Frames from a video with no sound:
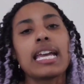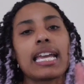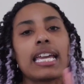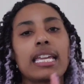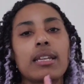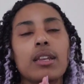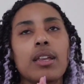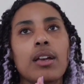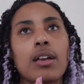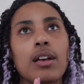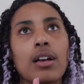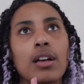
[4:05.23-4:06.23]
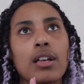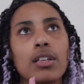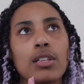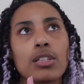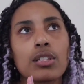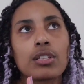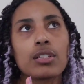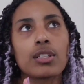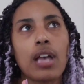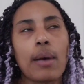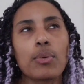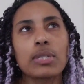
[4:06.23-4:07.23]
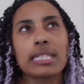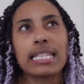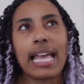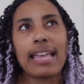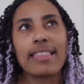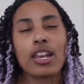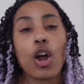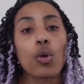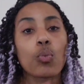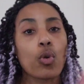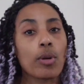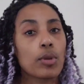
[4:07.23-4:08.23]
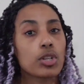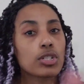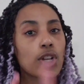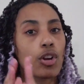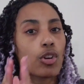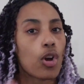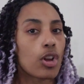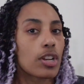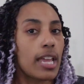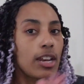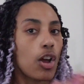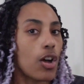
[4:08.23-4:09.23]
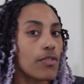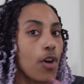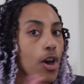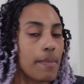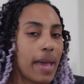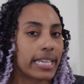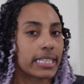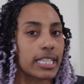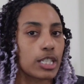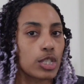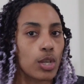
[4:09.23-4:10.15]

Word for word: It I will say that our warmers turn on and off automatically.